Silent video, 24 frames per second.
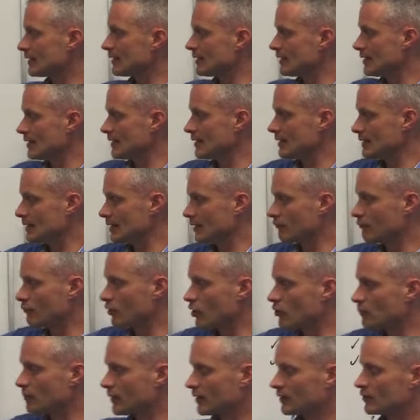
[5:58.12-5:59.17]
the
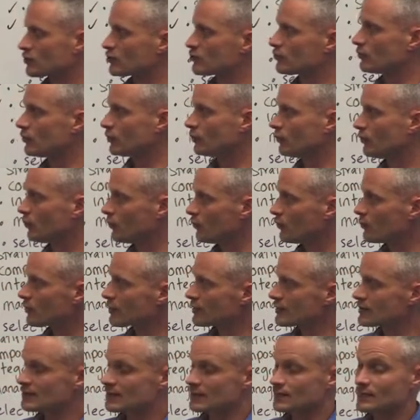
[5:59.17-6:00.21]
aerobic soil
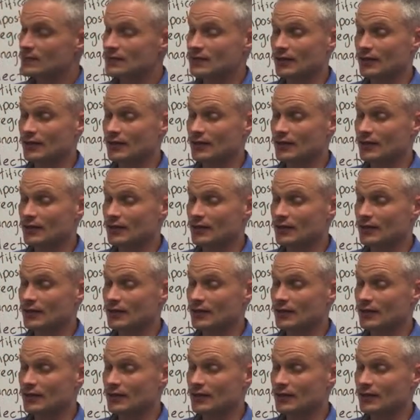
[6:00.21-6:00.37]
organisms